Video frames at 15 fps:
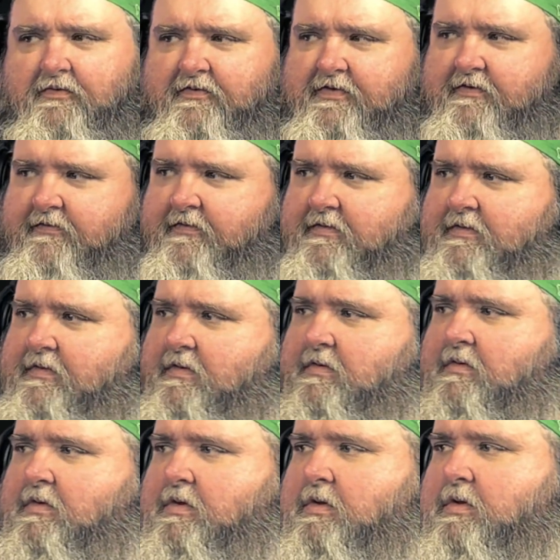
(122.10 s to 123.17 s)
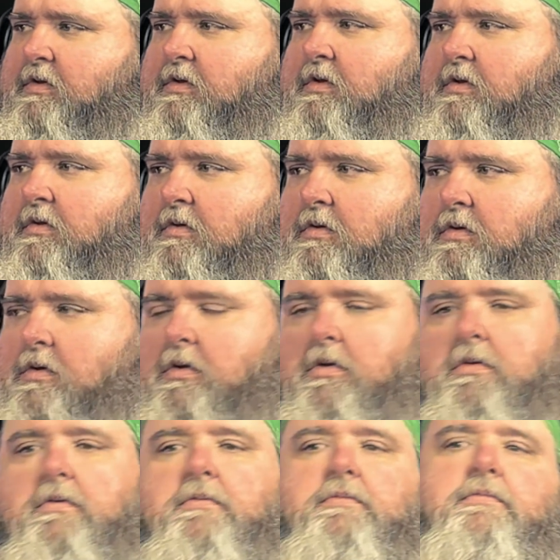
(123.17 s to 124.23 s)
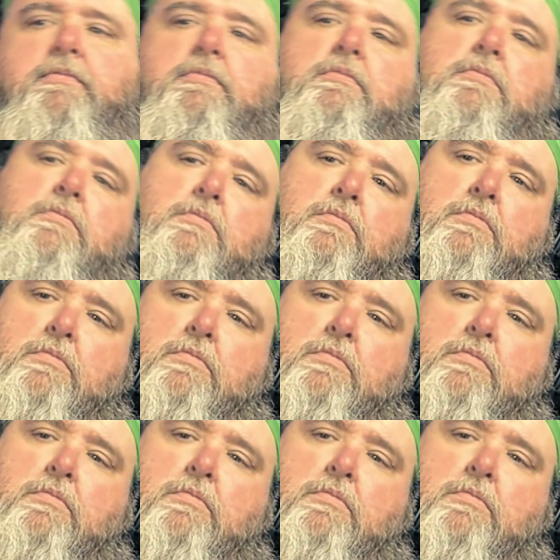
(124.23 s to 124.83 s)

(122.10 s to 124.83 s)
Go ahead and call me a coward, say that I'm not strong because I'm